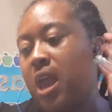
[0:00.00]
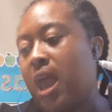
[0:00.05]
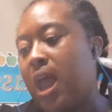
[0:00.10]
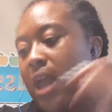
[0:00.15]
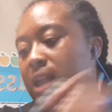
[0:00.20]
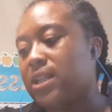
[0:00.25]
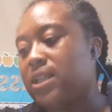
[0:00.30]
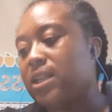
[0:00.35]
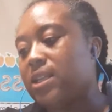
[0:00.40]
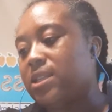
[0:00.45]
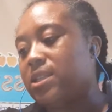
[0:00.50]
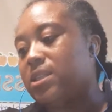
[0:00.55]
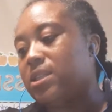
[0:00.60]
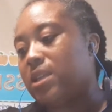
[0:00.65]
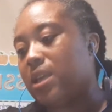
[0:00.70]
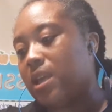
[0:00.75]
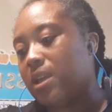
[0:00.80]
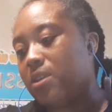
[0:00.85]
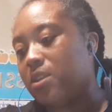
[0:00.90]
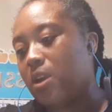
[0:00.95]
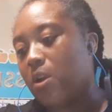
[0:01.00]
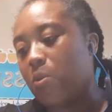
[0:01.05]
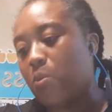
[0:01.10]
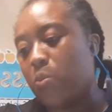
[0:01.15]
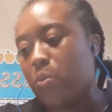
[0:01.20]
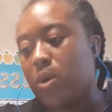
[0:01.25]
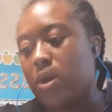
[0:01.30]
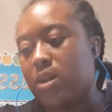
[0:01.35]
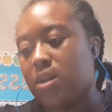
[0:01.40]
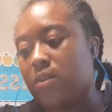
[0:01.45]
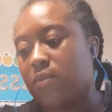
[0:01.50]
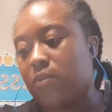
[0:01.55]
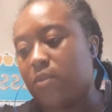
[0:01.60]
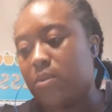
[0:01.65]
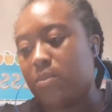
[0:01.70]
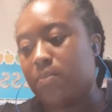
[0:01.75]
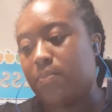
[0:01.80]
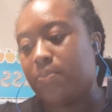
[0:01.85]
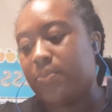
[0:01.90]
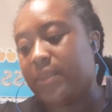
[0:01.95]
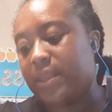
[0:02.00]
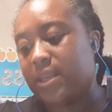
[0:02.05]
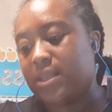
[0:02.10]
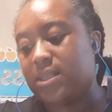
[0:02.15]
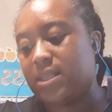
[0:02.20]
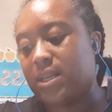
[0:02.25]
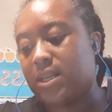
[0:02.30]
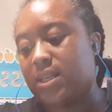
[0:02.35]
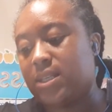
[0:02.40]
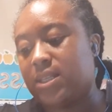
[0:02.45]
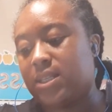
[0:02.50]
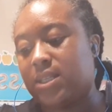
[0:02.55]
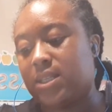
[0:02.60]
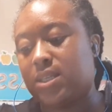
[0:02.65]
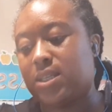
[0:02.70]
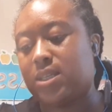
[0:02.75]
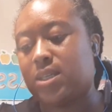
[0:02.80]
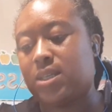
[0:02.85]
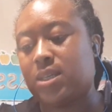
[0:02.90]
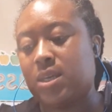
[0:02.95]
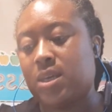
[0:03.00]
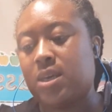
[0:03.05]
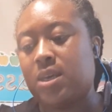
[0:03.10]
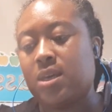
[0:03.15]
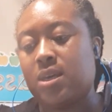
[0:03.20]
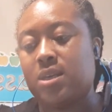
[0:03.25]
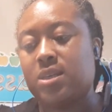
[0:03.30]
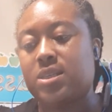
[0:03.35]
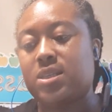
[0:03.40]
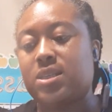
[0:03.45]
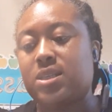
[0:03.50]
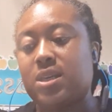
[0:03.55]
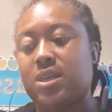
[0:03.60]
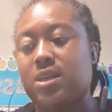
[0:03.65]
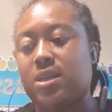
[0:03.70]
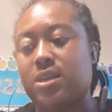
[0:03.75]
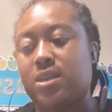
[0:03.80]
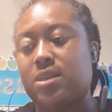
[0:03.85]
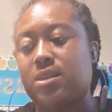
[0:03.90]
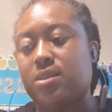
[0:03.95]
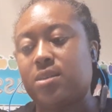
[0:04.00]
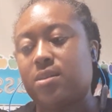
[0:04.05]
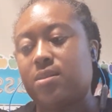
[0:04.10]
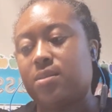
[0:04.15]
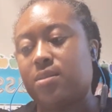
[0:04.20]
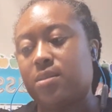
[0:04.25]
and let's say that one of them is a S, sun,